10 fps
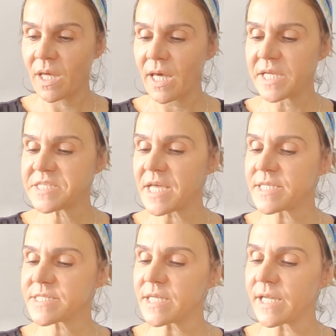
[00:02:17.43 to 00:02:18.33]
it
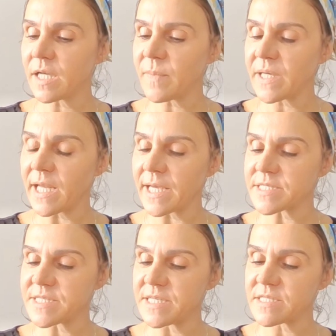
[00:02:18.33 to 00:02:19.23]
tastes a little bit like
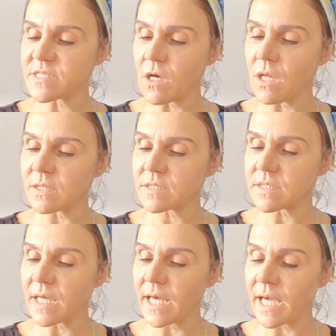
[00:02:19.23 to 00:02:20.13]
sea salt,
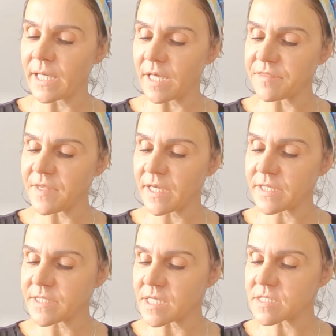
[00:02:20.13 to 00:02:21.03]
and I think
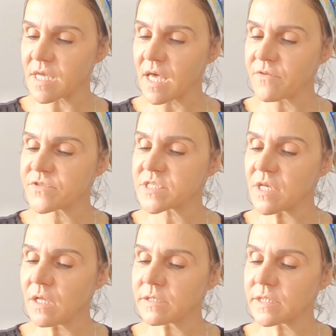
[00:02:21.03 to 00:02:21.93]
it does have
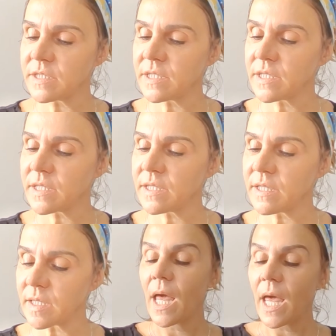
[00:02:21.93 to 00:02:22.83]
salt in
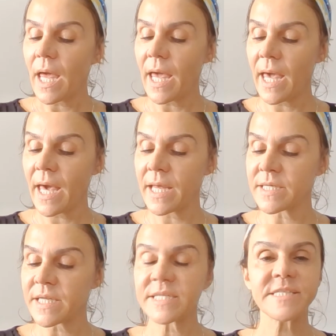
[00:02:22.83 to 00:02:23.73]
here.
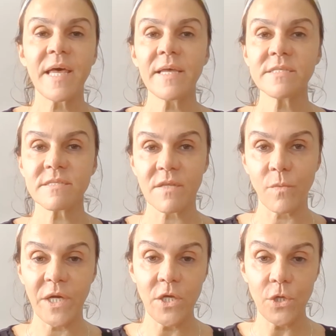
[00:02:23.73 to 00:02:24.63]
And it says the
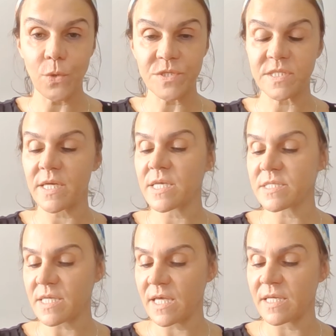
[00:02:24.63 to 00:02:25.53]
way you use
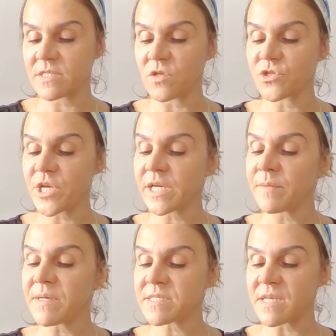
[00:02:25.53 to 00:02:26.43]
this is you gently
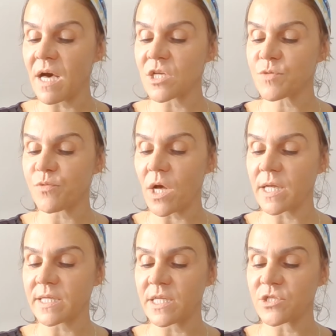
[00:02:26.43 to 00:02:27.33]
massage
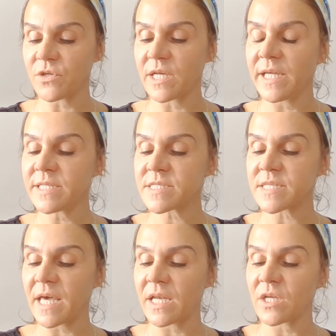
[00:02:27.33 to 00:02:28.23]
product into clean
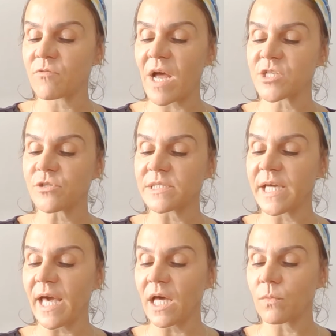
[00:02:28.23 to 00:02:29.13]
skin, gradually
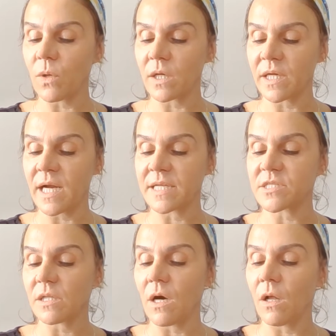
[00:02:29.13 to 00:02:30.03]
add water
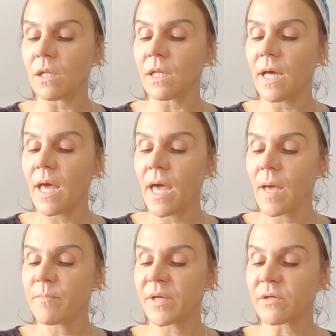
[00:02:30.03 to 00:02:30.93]
until all
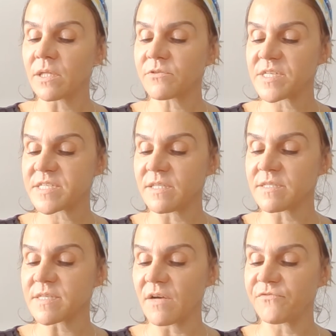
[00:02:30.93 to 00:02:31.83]
mineral
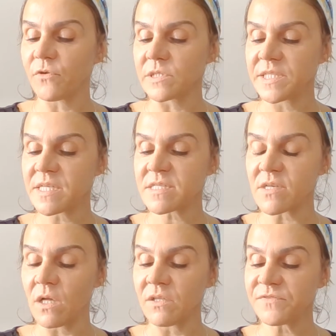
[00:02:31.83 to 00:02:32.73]
crystals are fully
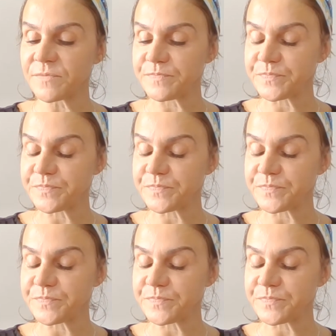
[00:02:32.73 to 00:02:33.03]
dissolved,